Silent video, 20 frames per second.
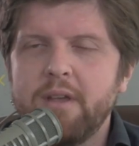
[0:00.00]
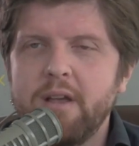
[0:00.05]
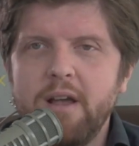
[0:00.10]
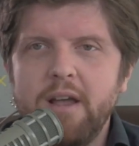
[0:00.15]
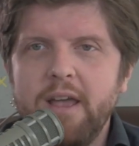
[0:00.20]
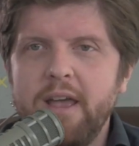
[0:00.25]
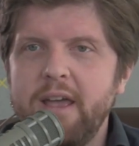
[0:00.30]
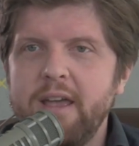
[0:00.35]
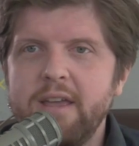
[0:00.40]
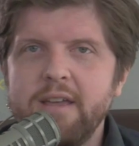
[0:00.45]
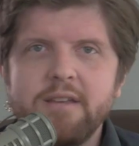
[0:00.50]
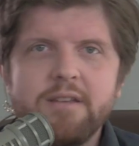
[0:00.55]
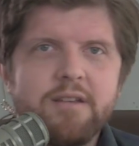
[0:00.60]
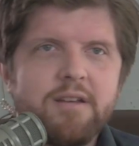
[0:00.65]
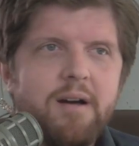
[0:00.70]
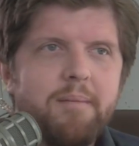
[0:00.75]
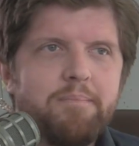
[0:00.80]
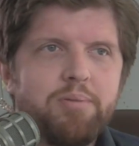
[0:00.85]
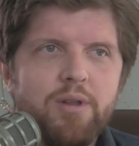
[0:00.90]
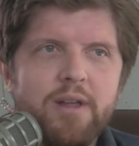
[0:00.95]
a
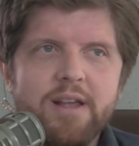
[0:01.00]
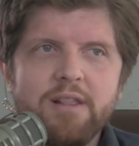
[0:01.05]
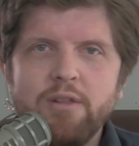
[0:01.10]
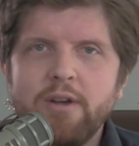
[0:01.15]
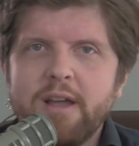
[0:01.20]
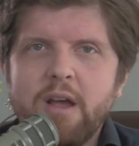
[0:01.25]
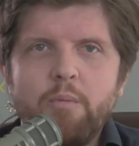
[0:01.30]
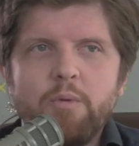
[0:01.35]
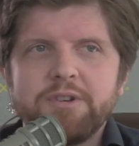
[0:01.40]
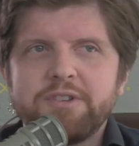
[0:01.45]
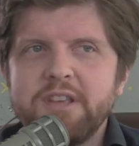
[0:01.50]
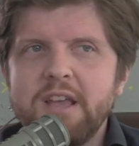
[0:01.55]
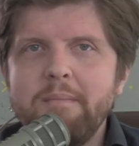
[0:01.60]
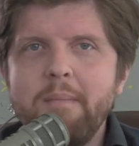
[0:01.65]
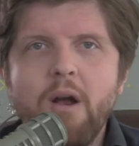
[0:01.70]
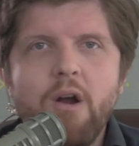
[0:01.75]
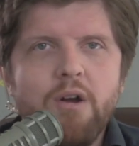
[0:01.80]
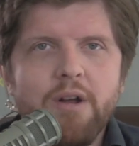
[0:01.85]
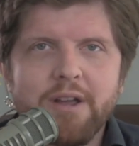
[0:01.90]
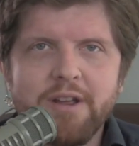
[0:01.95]
a play. Look, it was the
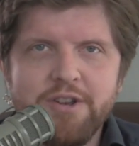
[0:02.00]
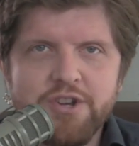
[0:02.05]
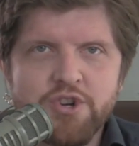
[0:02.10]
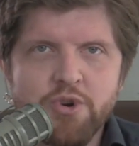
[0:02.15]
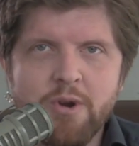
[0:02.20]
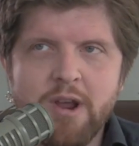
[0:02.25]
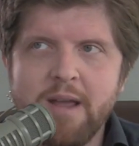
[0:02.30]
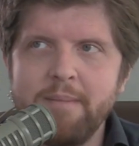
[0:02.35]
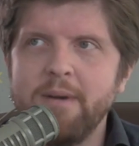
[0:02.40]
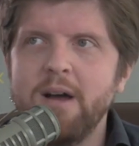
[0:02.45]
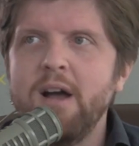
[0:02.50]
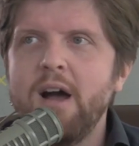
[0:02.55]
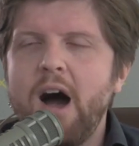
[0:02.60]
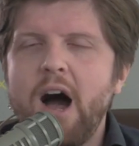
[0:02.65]
American dream.